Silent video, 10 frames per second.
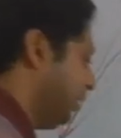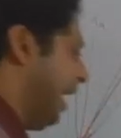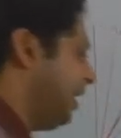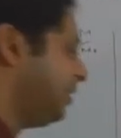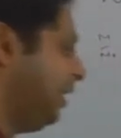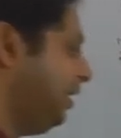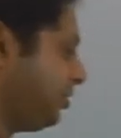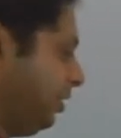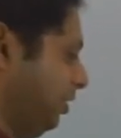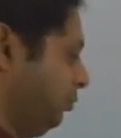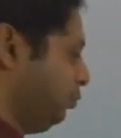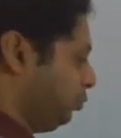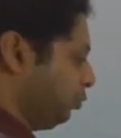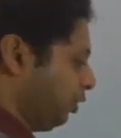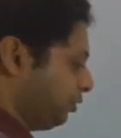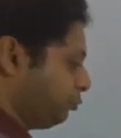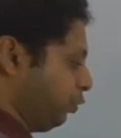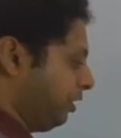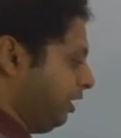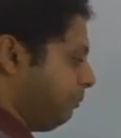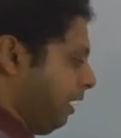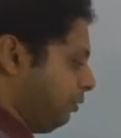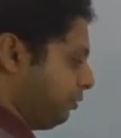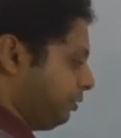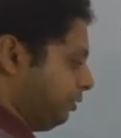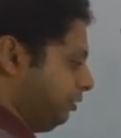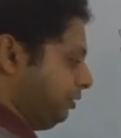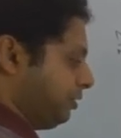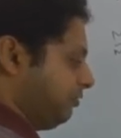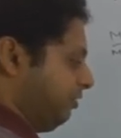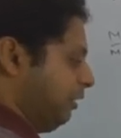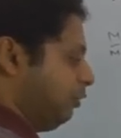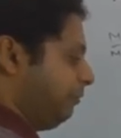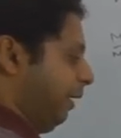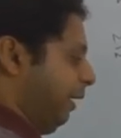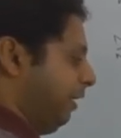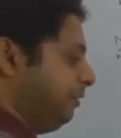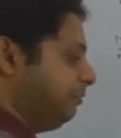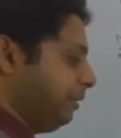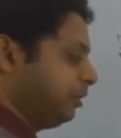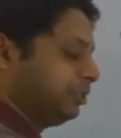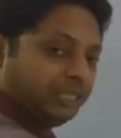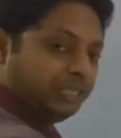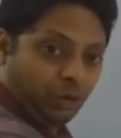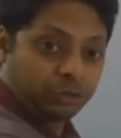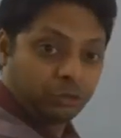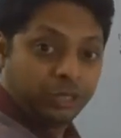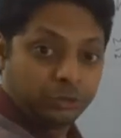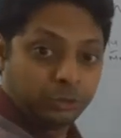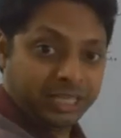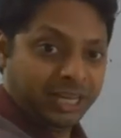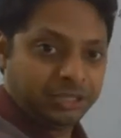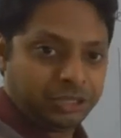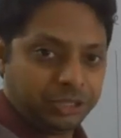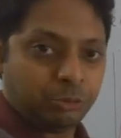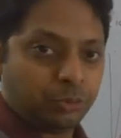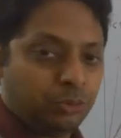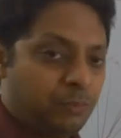that case, you do not worry about this value of n because it is not going to change due to